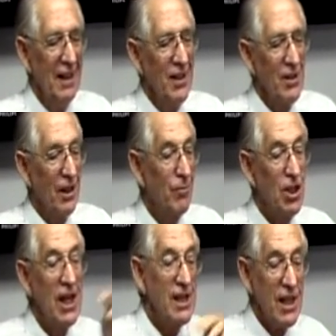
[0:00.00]
So
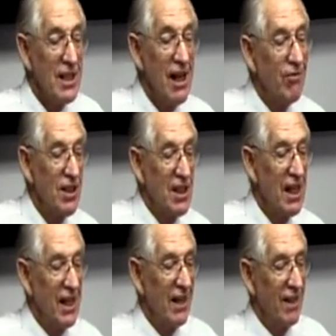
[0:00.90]
Jesus never
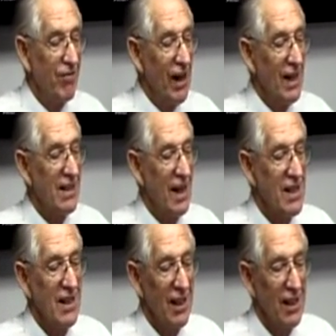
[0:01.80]
sinned.
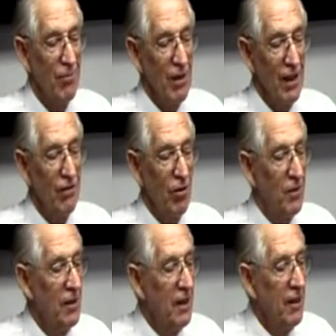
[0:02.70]
Fantastic, unbelievable,
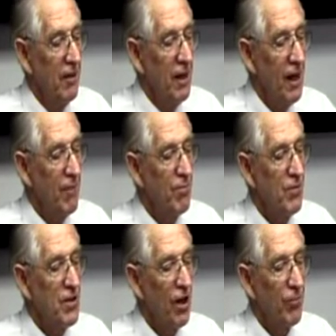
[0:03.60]
right?
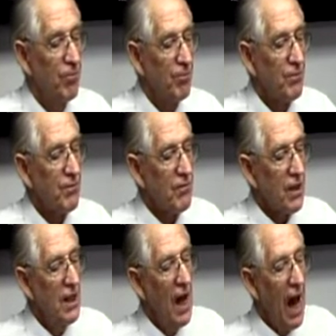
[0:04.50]
So
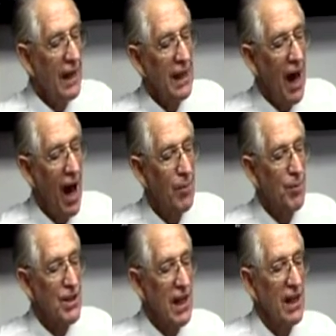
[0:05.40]

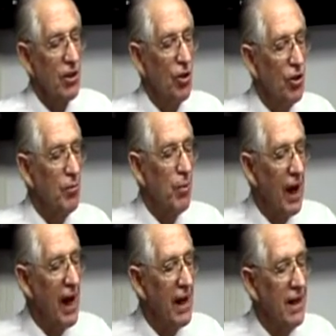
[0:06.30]
99% good
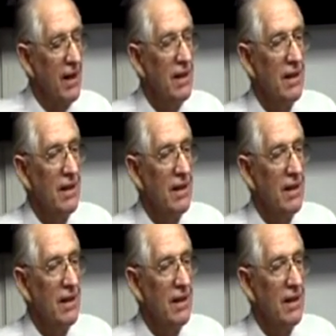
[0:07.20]
bread